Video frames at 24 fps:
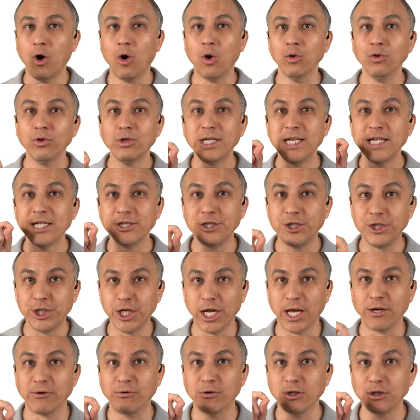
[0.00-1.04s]
Only a
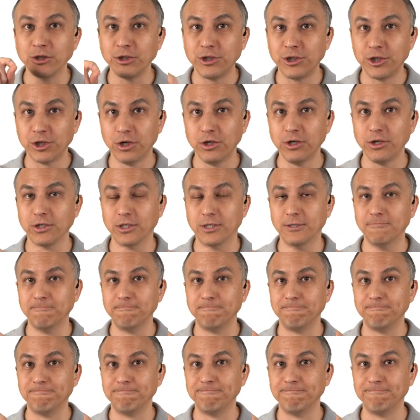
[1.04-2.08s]
general journal.
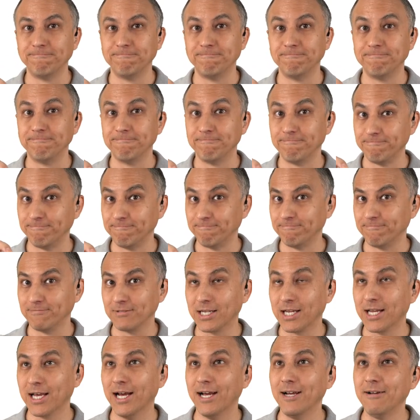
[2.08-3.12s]

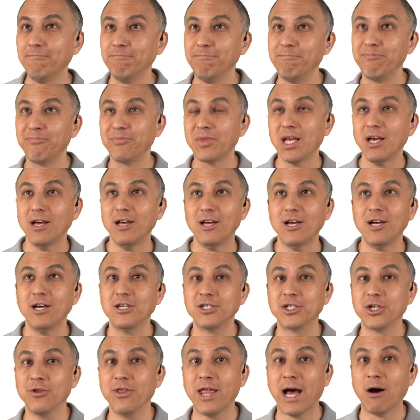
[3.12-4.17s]
Okay?
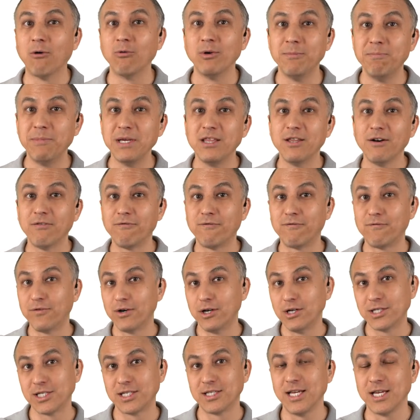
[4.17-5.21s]
So that would be the
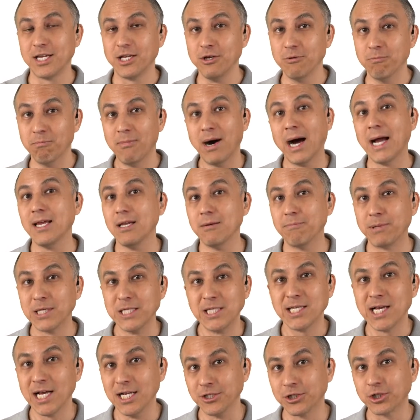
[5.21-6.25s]
first thing you might
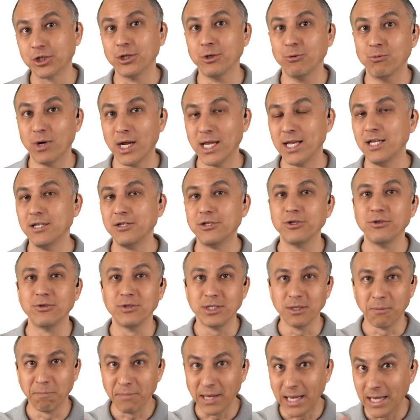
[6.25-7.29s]
potentially run
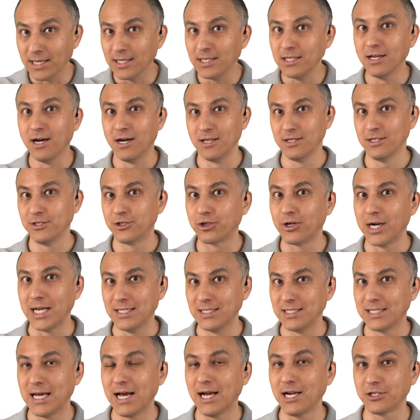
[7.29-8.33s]
into, depending on the
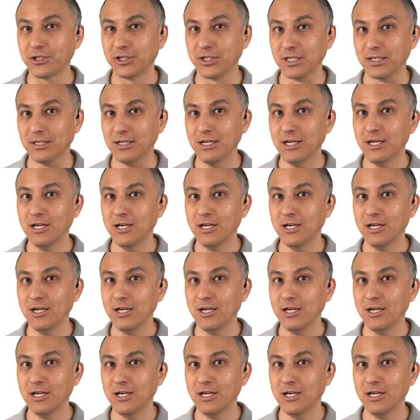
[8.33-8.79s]
transaction.